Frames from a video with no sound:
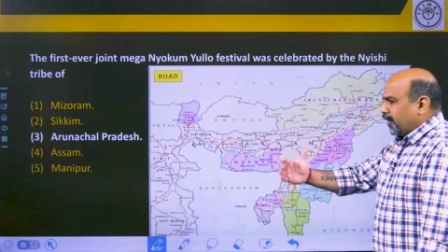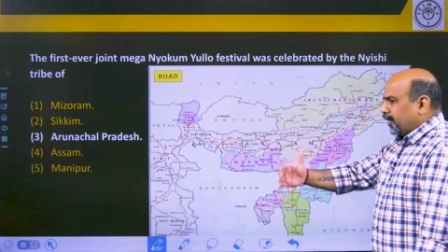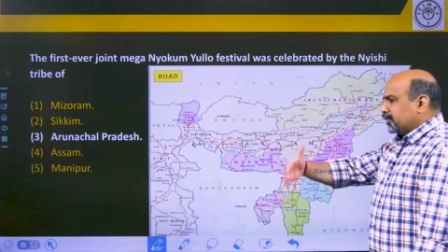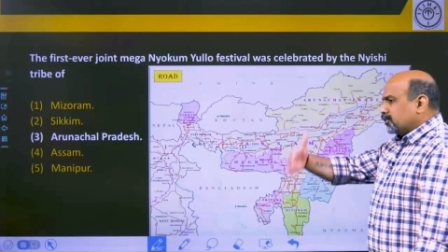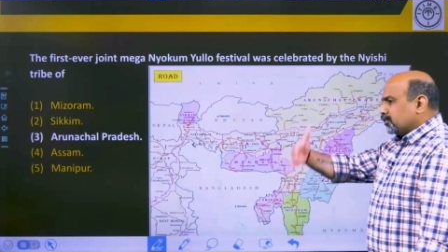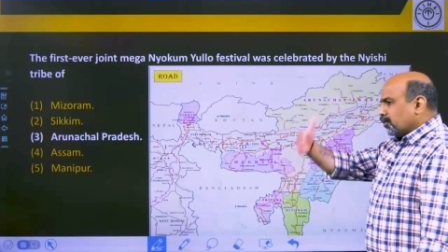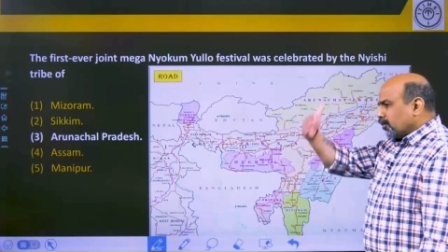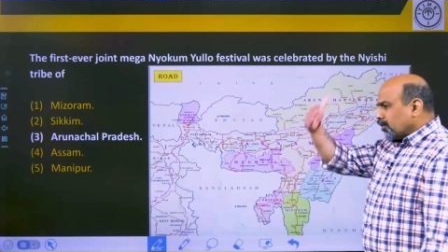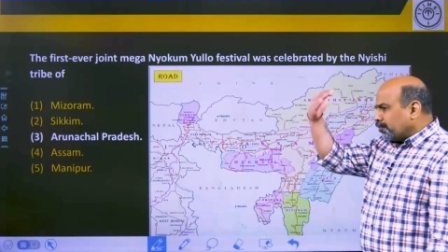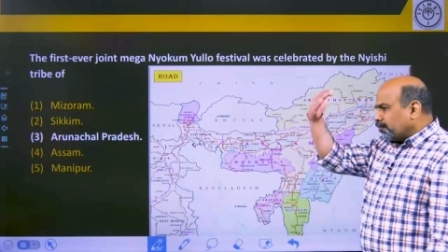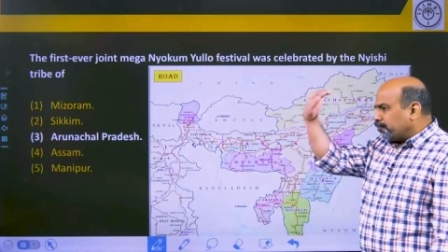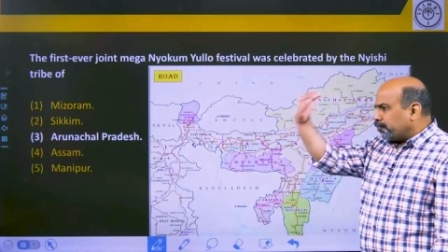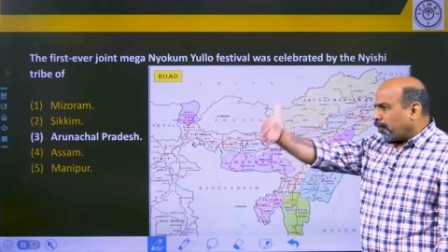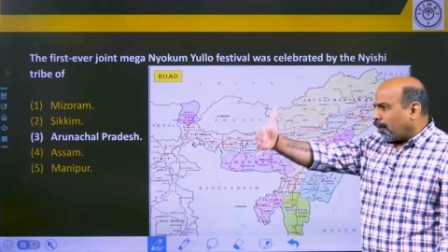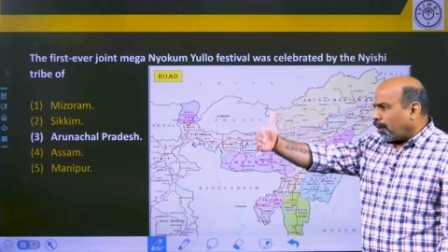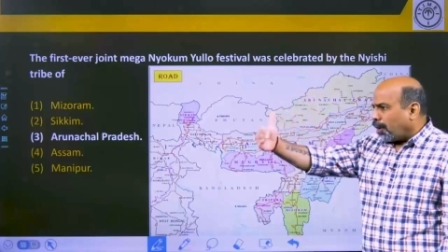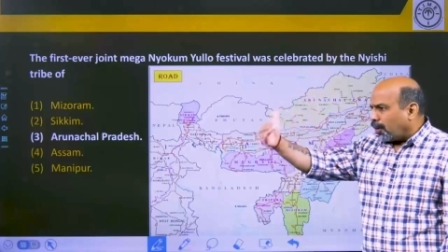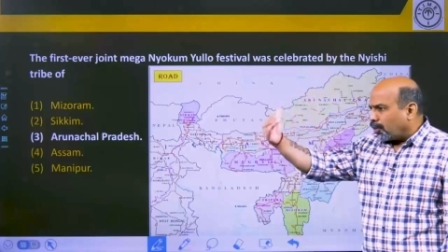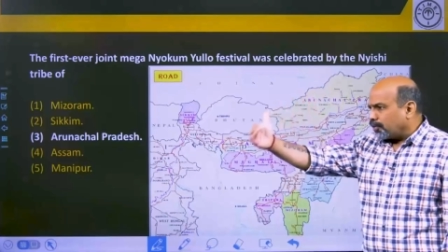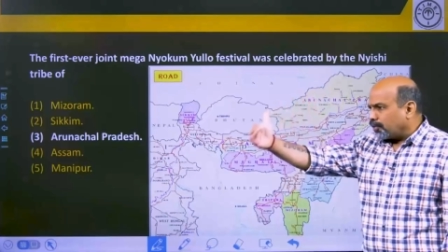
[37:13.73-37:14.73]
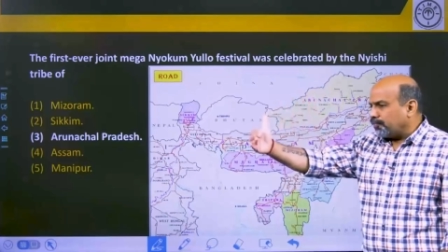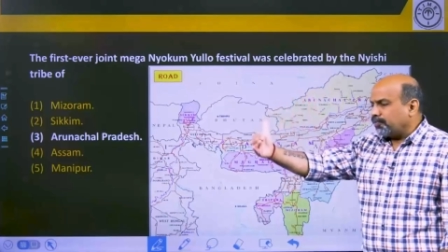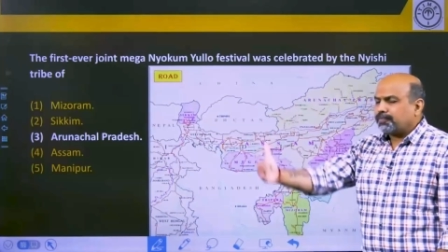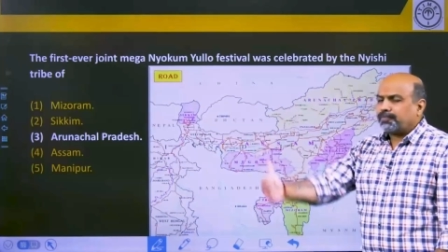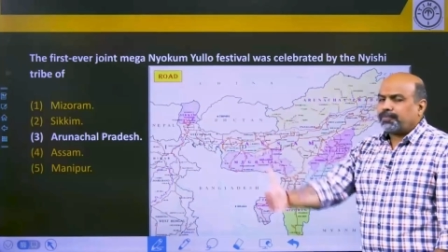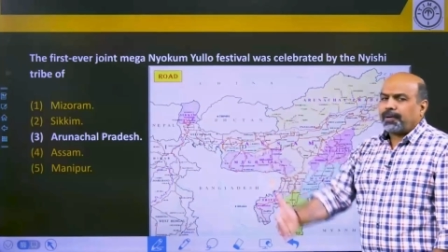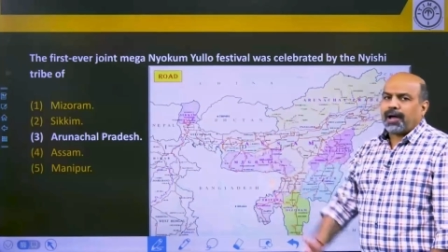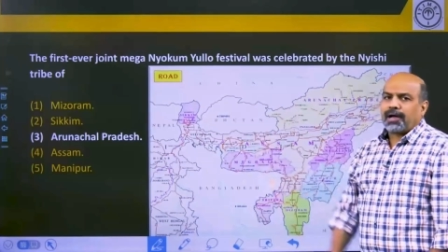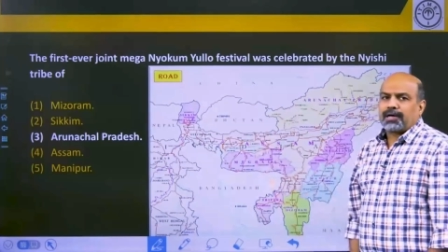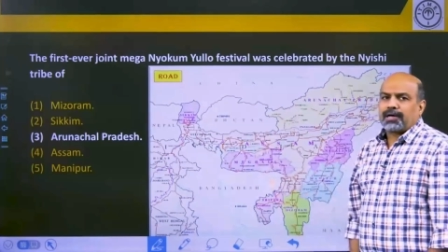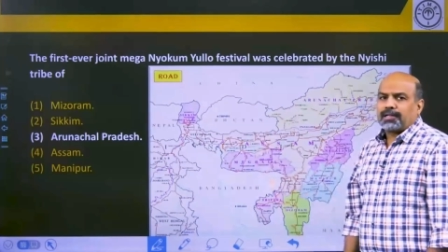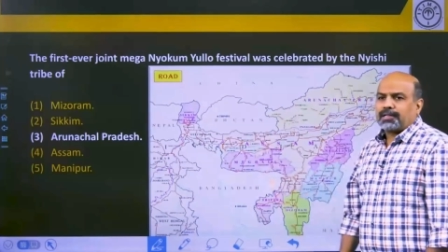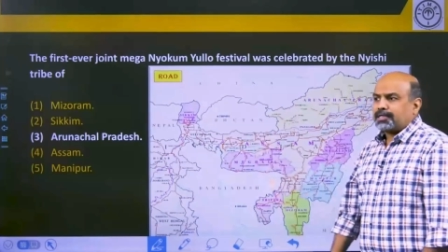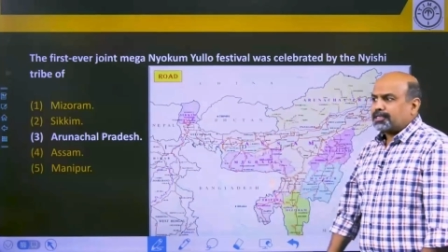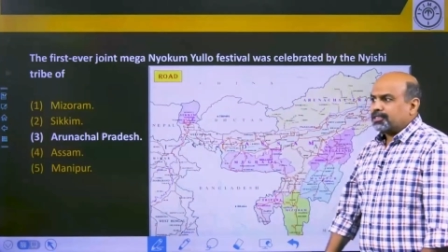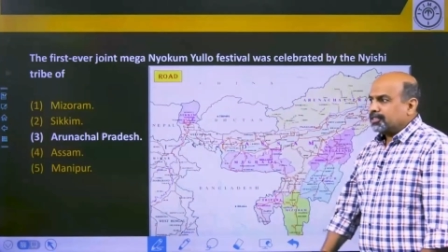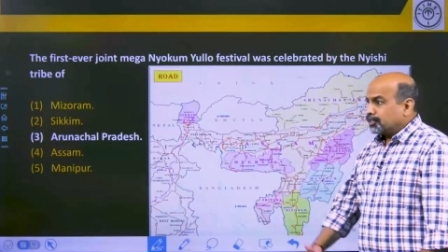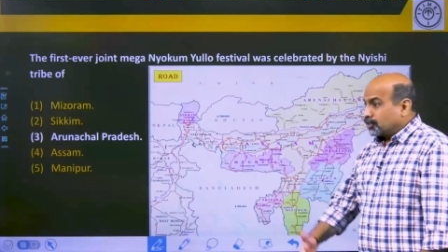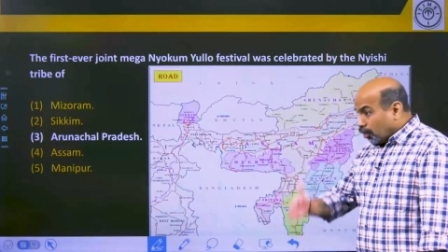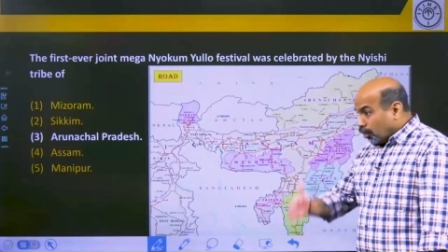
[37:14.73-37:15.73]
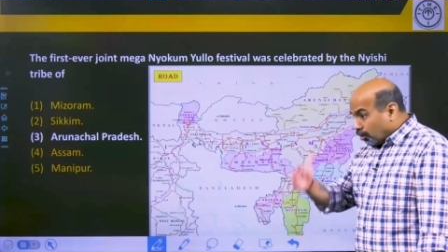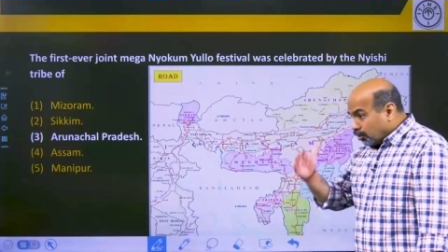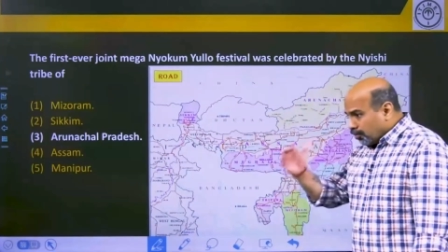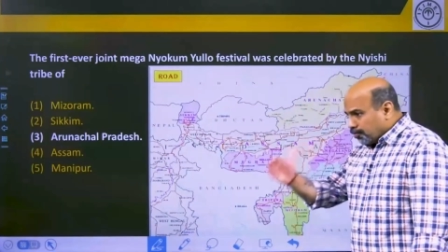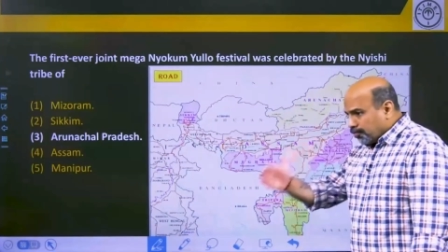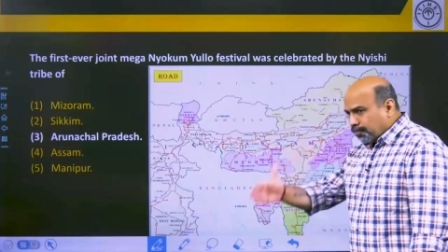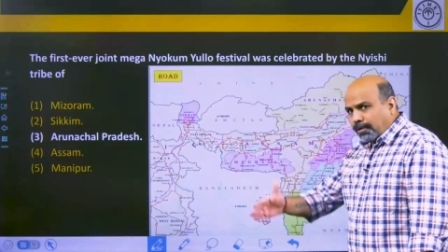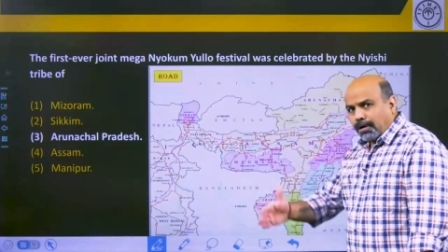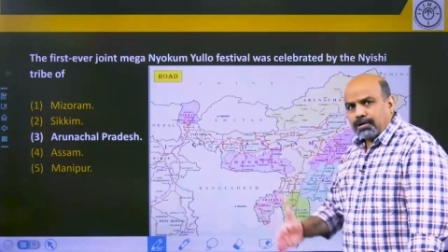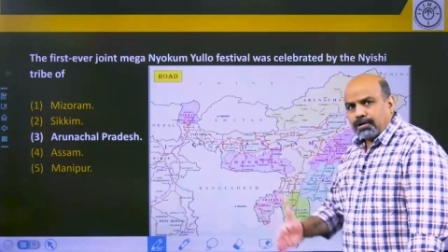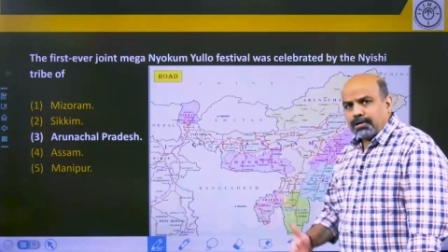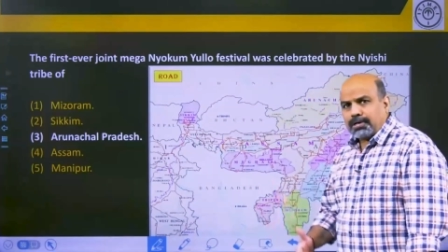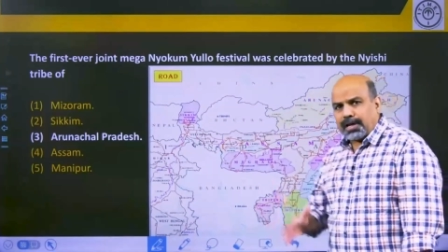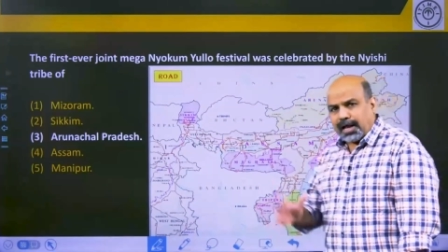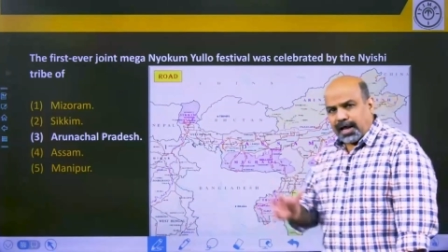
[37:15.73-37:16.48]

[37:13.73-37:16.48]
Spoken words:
It's on the border with Bangladesh. It's on the border.